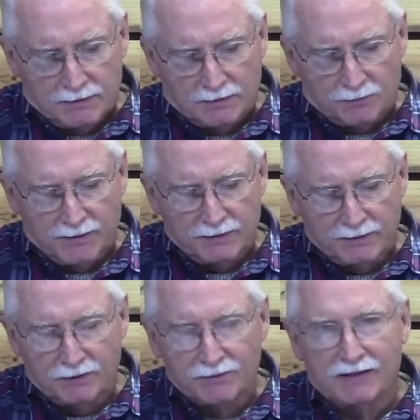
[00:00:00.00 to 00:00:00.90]
We
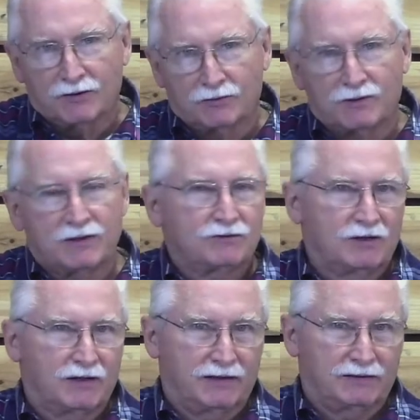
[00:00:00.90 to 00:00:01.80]
know that only
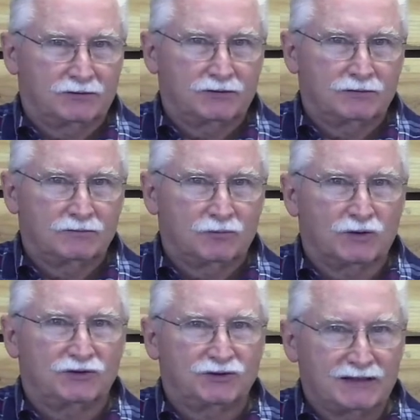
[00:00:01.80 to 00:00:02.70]
Christ
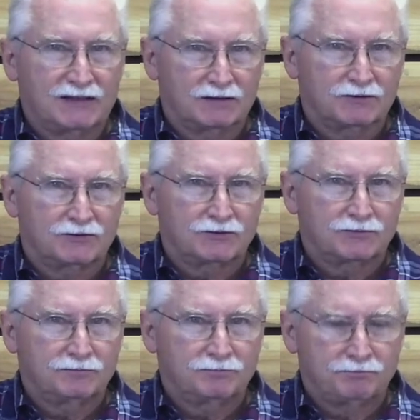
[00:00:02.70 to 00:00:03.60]
was sinless.
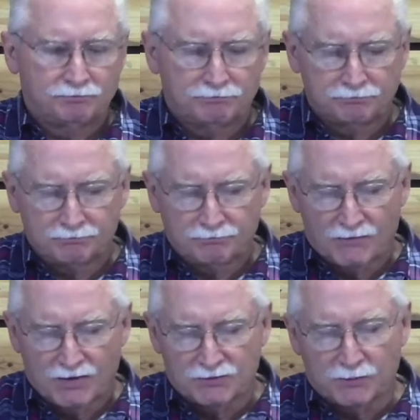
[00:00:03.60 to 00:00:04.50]

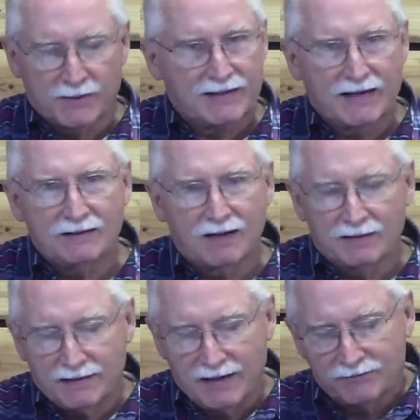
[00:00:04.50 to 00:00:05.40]
So we cannot
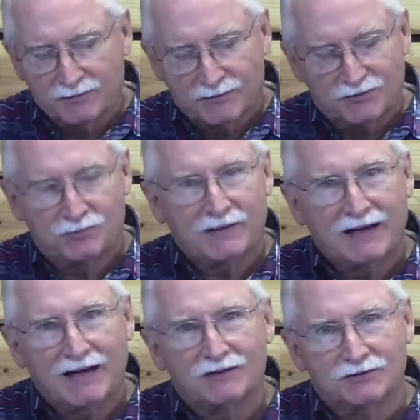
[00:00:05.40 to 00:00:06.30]
take from this
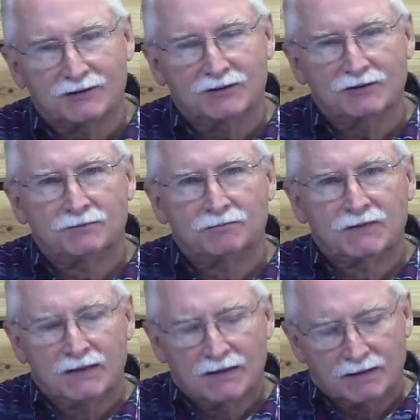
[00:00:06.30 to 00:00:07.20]
passage
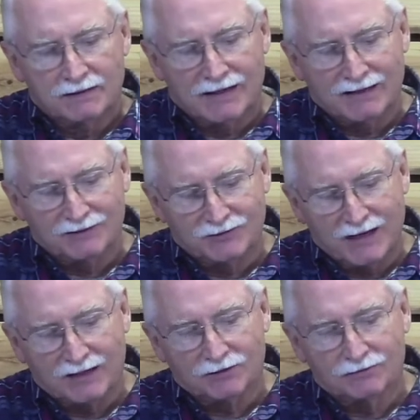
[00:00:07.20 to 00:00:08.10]
that
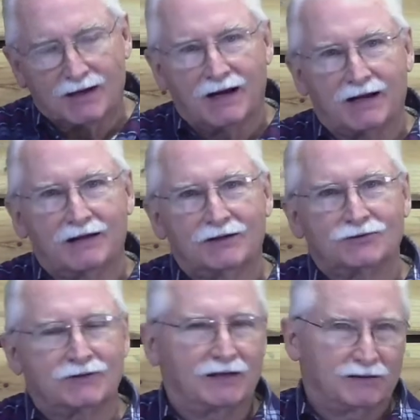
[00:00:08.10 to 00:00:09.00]

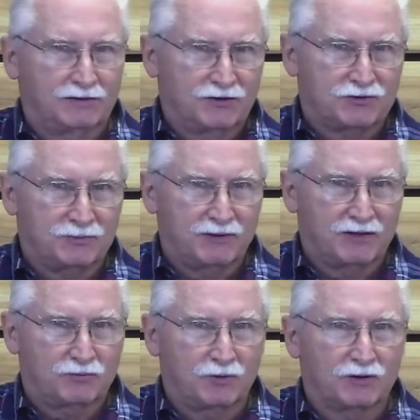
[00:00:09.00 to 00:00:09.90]
Zacharias and
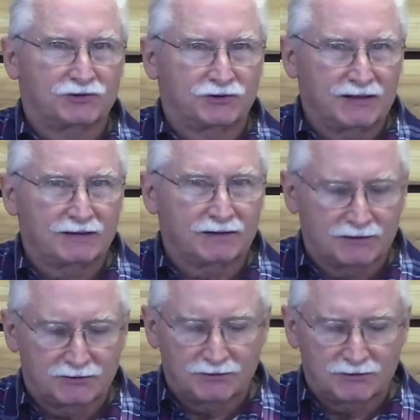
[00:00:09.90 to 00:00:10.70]
Elizabeth were sinless.